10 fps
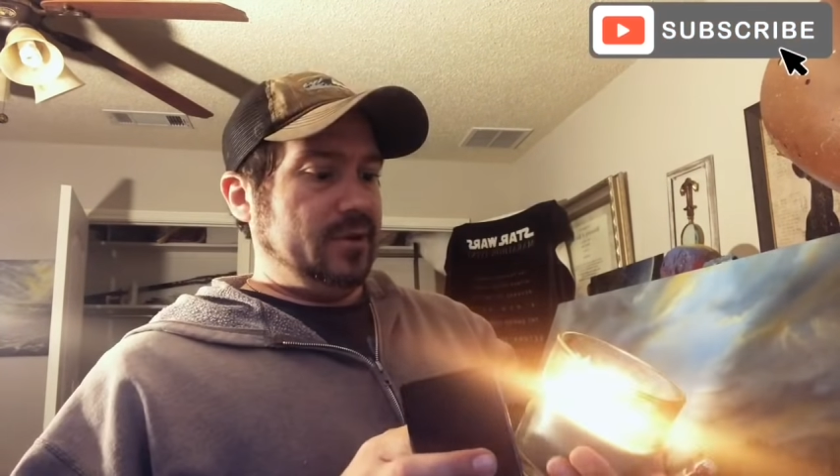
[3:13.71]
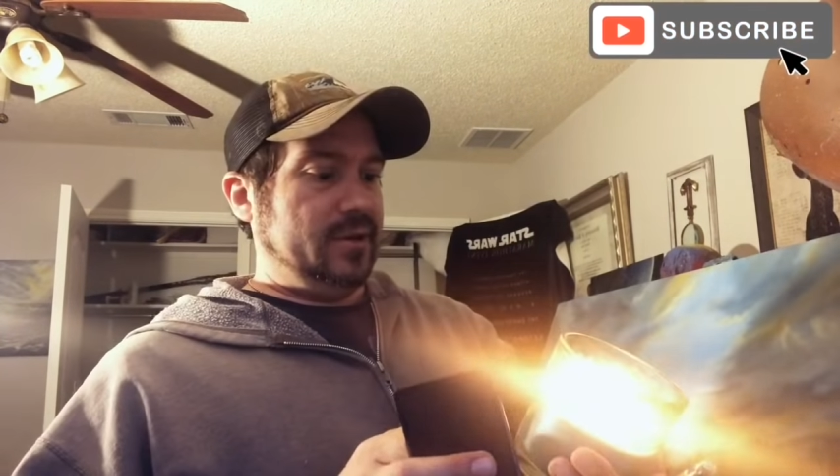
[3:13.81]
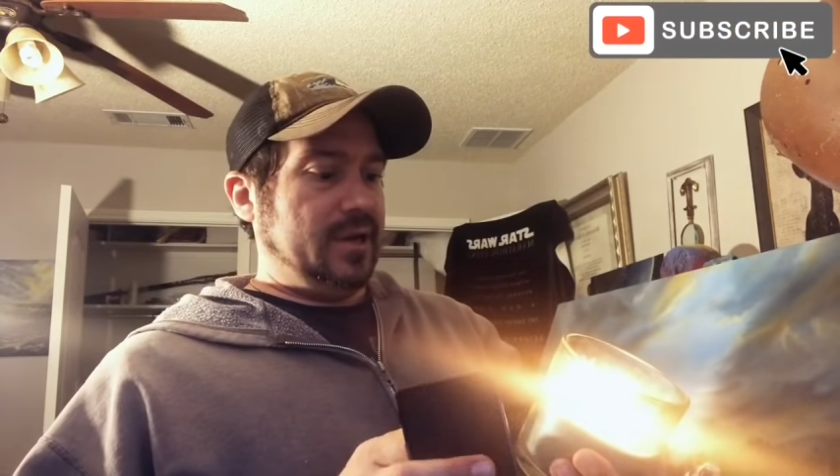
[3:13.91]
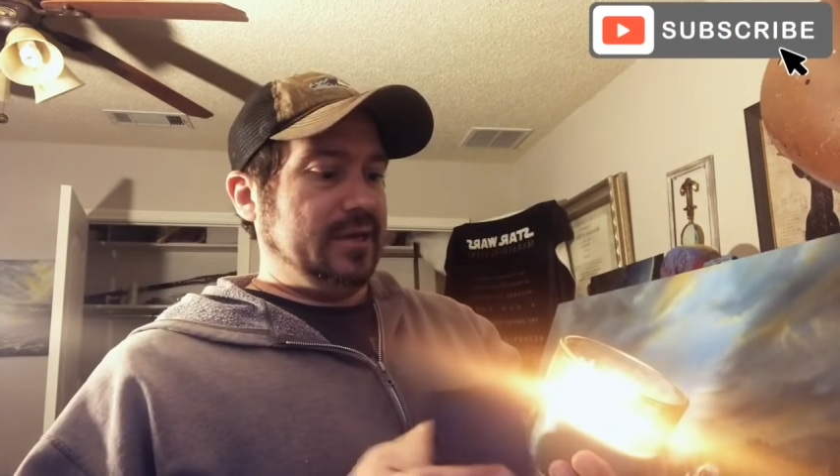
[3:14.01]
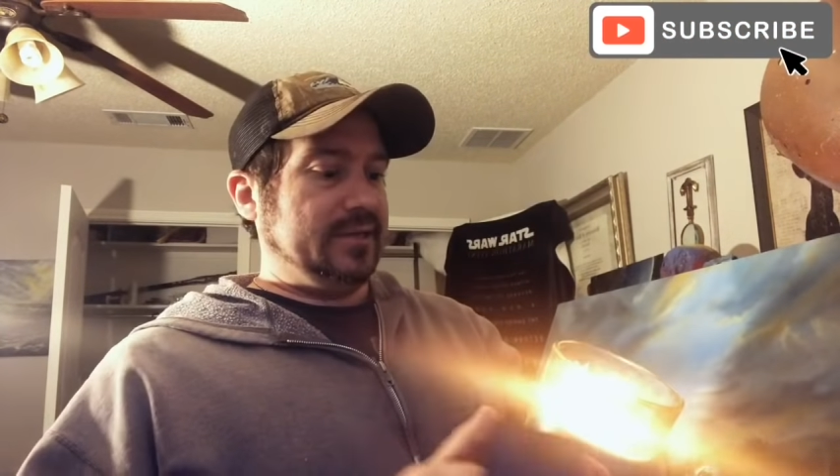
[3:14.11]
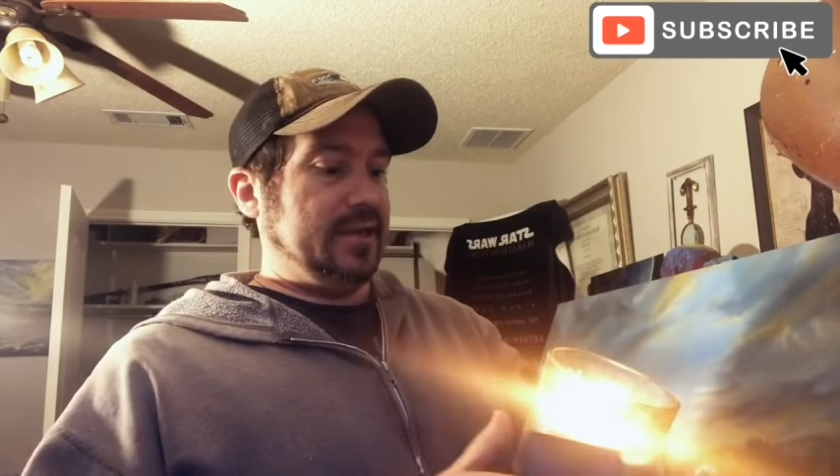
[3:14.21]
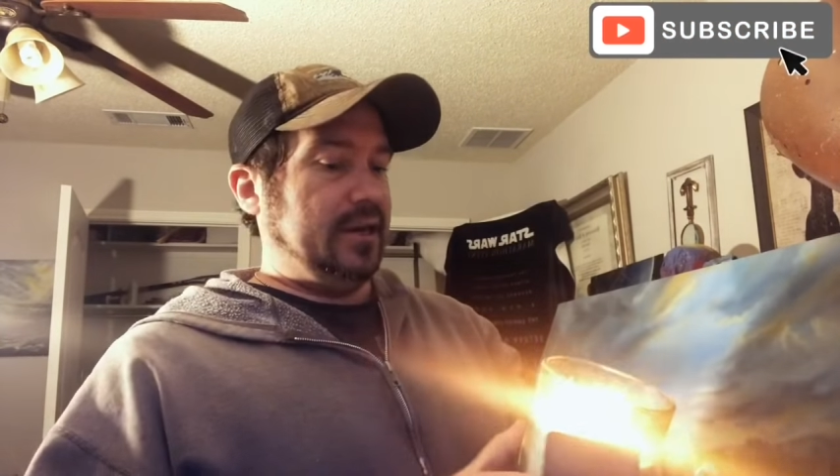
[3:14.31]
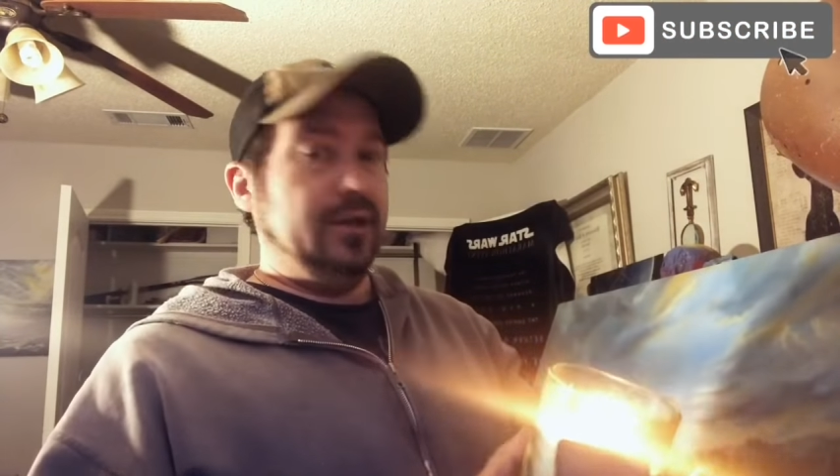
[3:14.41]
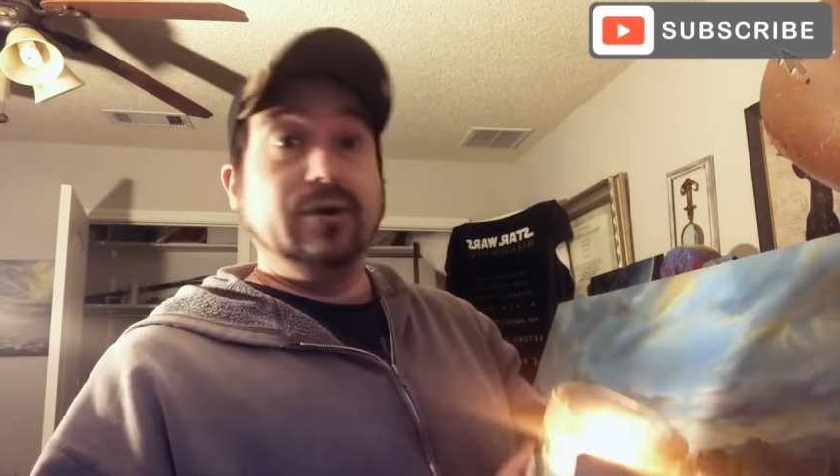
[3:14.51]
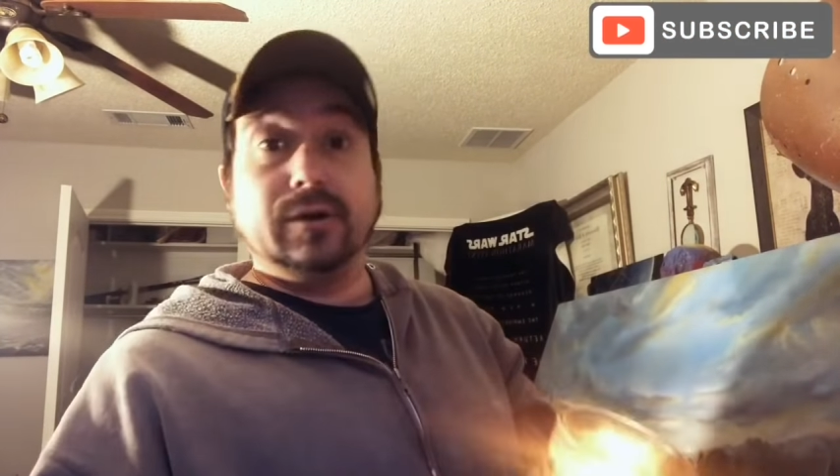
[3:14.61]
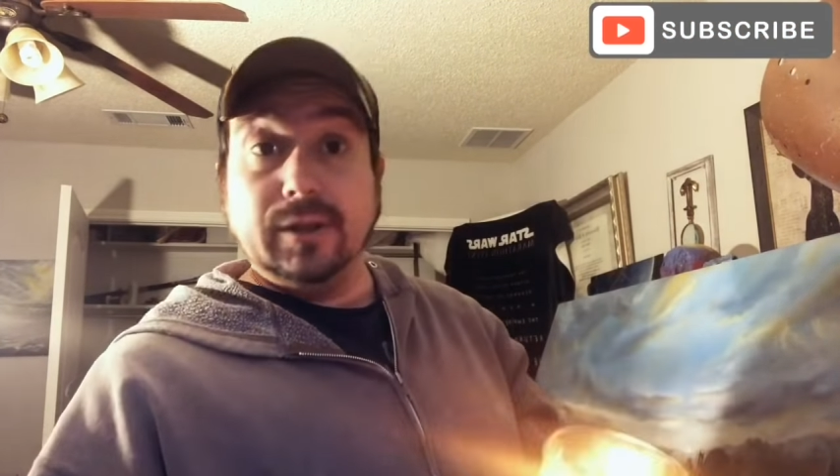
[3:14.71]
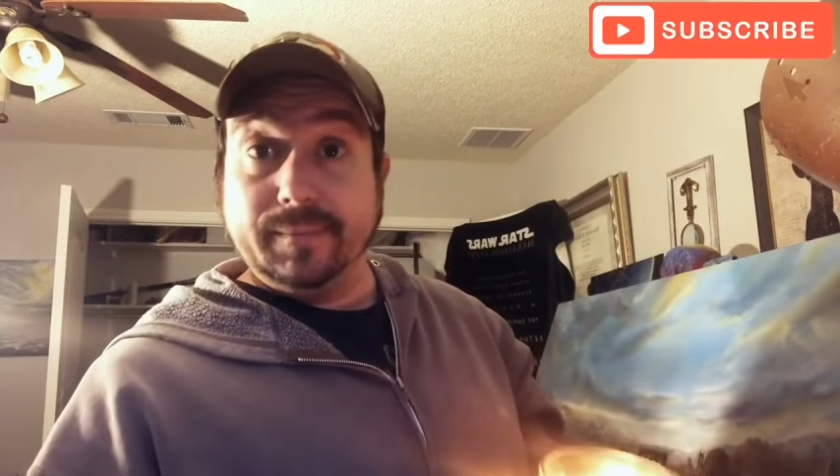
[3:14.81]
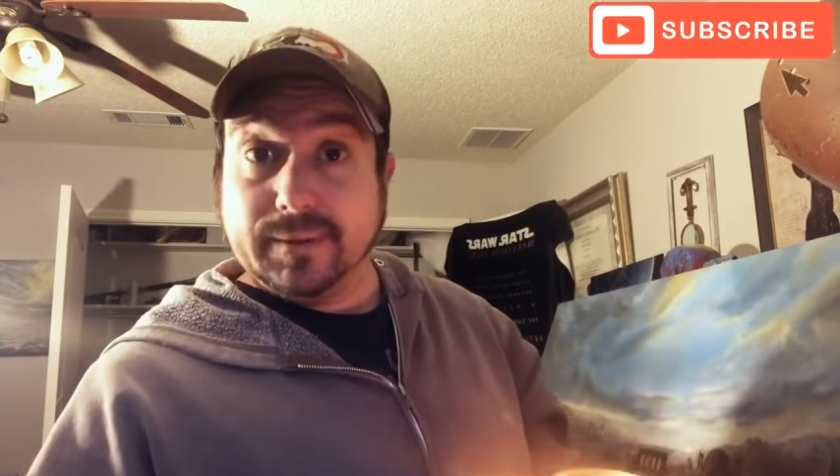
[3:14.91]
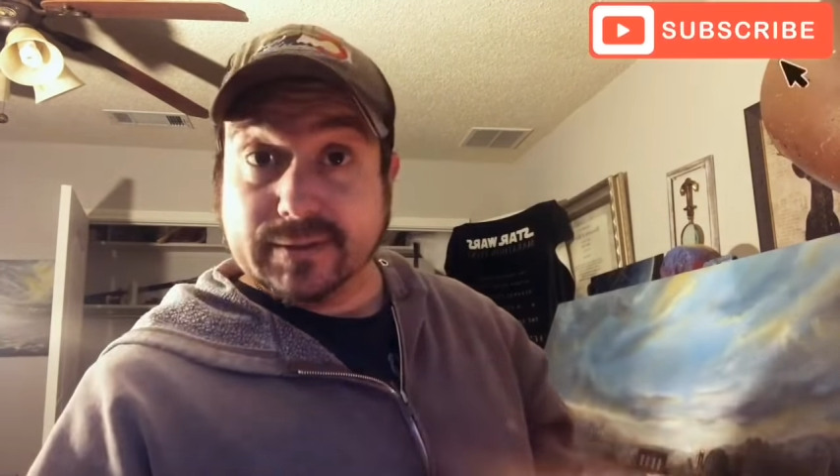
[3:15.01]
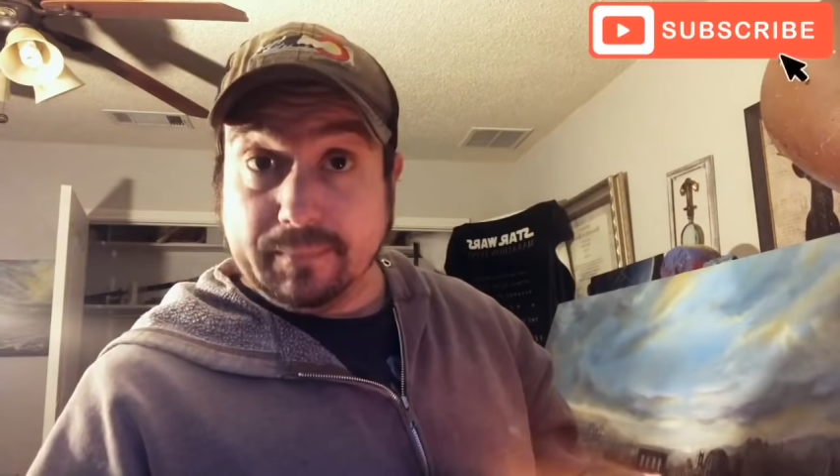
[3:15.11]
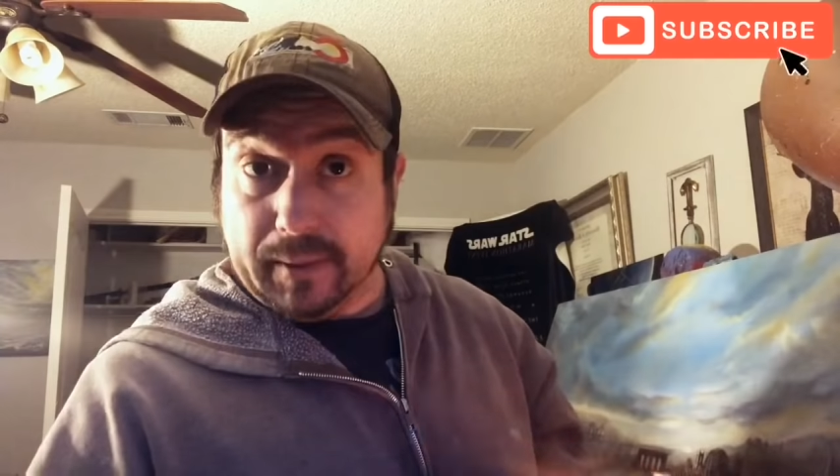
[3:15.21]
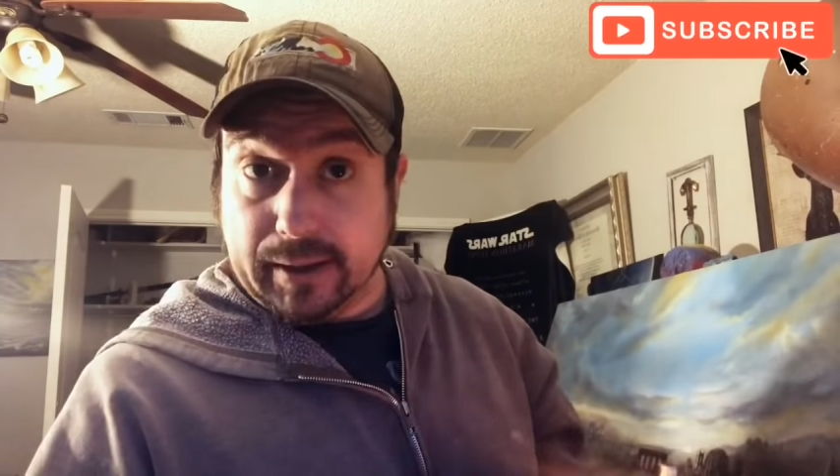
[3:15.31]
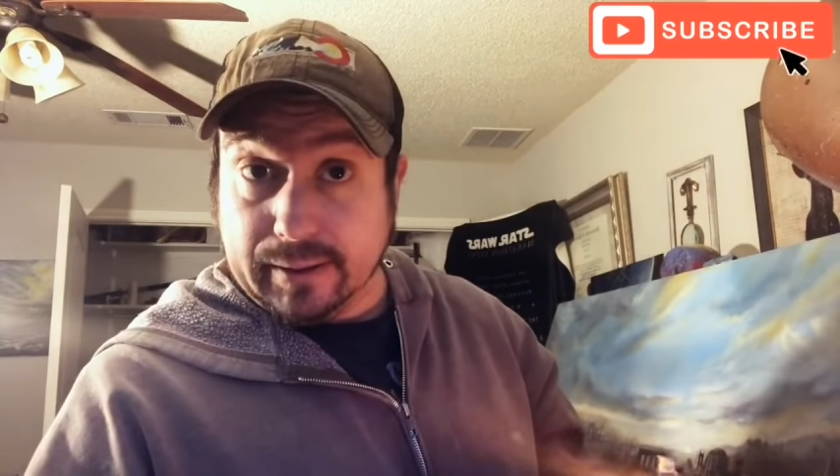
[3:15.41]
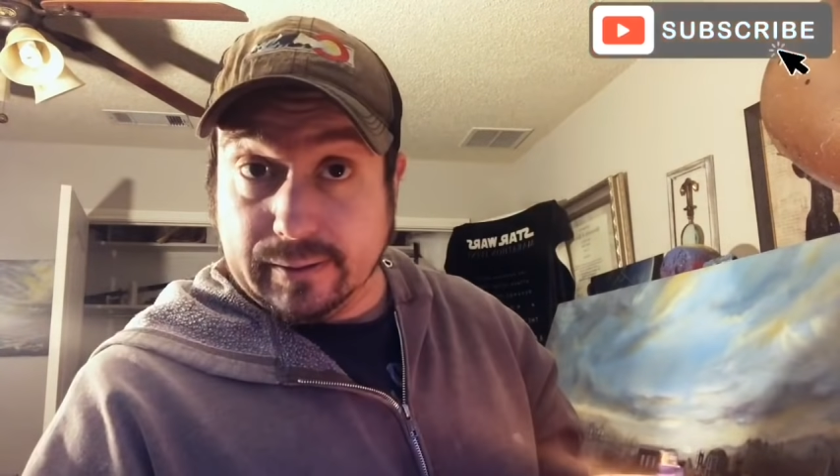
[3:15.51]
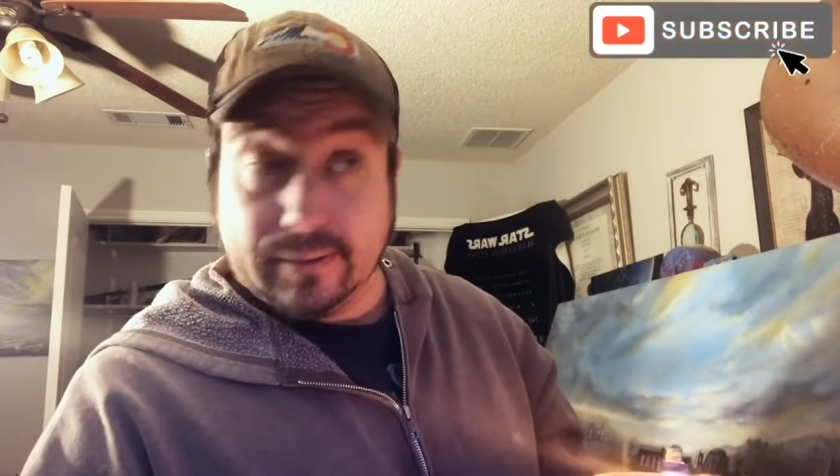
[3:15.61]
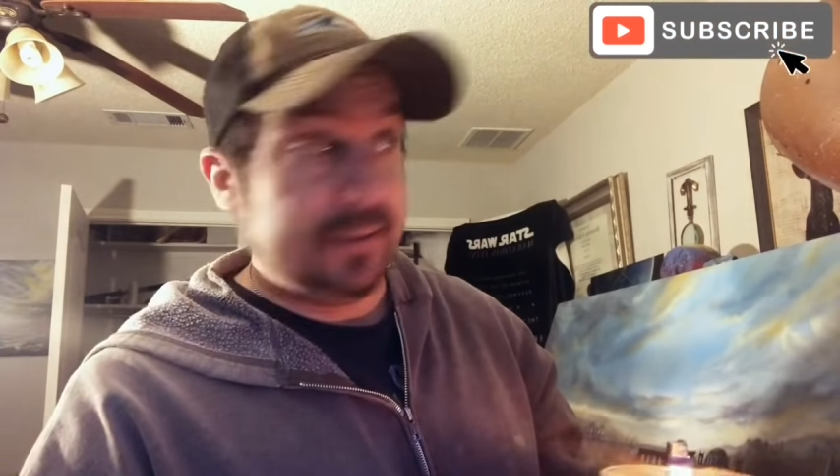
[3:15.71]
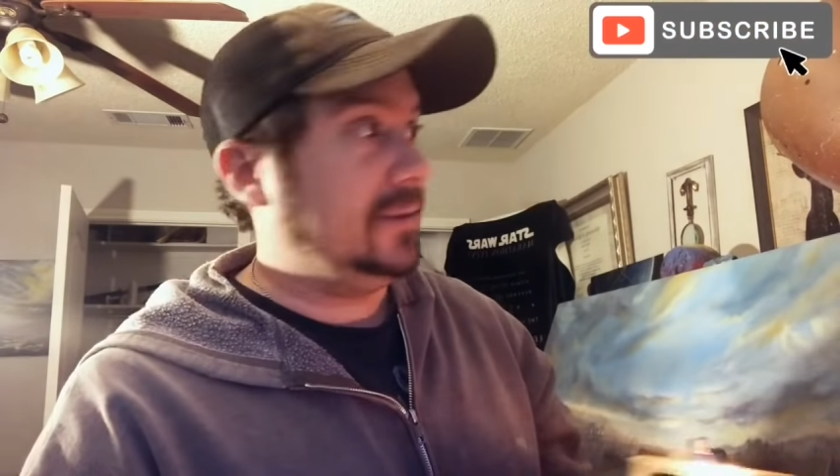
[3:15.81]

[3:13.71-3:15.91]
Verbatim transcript: Tuscany eucalyptus mint.